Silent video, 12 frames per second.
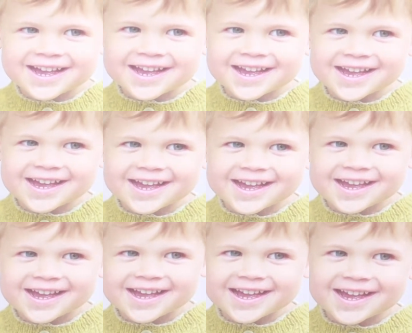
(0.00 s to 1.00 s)

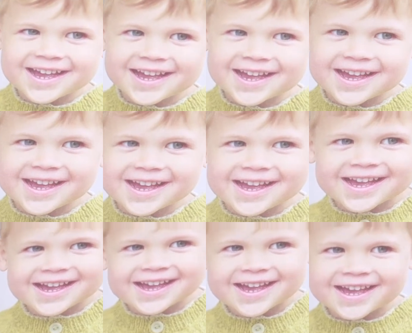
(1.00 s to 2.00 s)
This one is
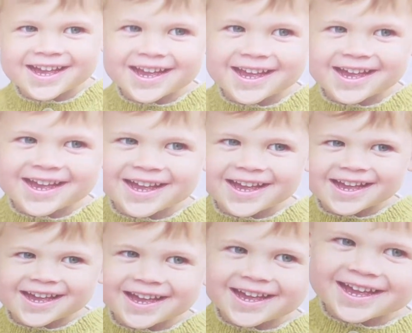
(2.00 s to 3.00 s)
cute,
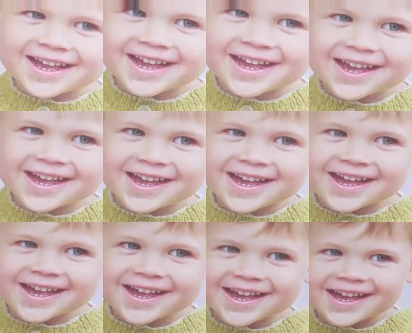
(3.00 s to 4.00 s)
and we were
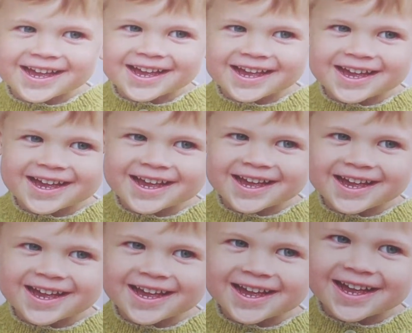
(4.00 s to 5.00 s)
talking
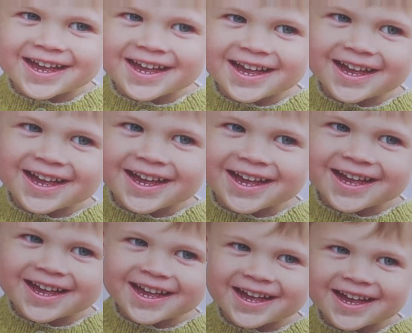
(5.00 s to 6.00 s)
about colors,
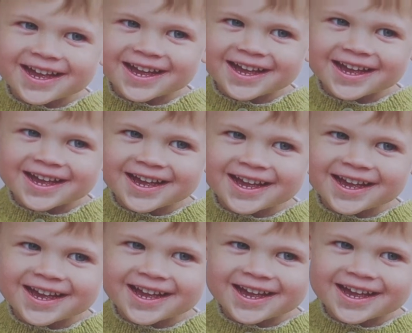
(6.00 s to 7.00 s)
and he
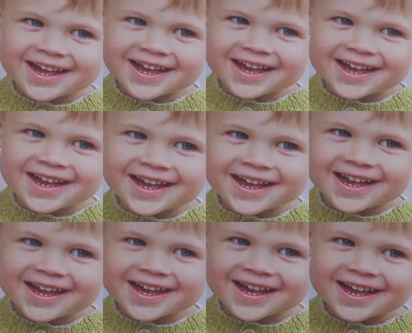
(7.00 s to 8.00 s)
wants
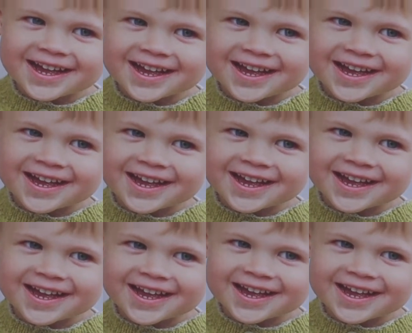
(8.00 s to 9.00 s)
the middle
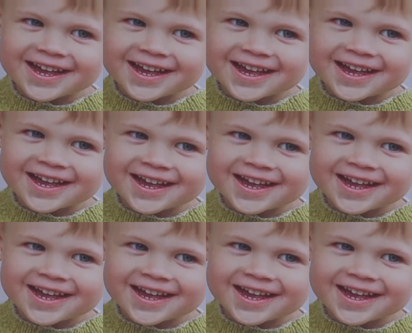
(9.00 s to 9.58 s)
to be